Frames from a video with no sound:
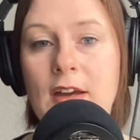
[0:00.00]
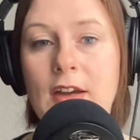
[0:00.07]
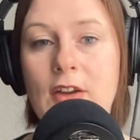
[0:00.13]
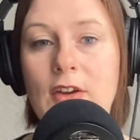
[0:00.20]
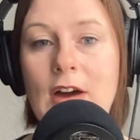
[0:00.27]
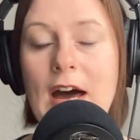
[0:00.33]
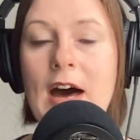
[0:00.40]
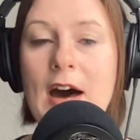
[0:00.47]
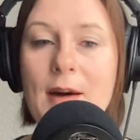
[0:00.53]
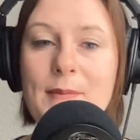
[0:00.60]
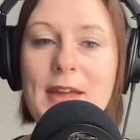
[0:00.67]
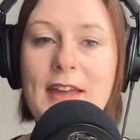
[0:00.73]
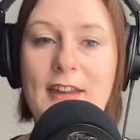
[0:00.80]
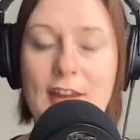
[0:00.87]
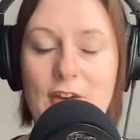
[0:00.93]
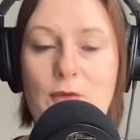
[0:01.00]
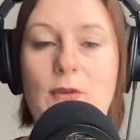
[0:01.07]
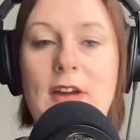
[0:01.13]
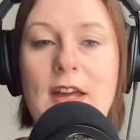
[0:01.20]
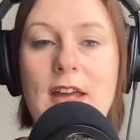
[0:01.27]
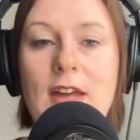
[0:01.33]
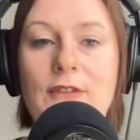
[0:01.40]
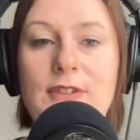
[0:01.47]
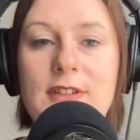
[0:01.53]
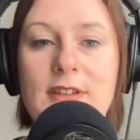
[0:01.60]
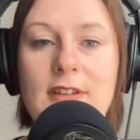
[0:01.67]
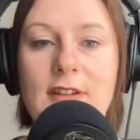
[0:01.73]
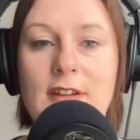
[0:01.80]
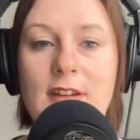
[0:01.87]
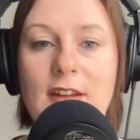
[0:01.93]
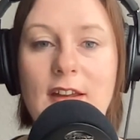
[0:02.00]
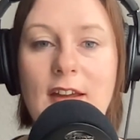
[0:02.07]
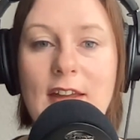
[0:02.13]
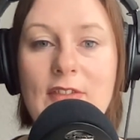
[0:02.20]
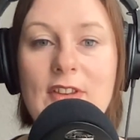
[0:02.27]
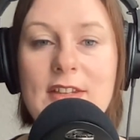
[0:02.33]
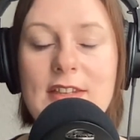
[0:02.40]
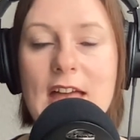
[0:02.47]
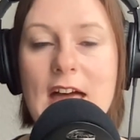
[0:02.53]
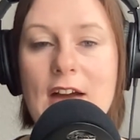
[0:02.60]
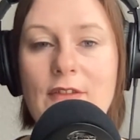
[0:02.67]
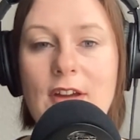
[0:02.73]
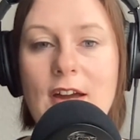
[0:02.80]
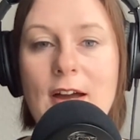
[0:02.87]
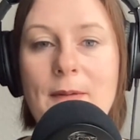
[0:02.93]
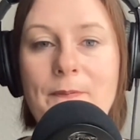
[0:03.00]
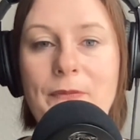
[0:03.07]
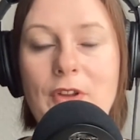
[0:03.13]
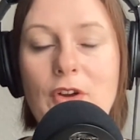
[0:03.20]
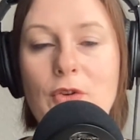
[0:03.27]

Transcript: you know, are making waves in this area,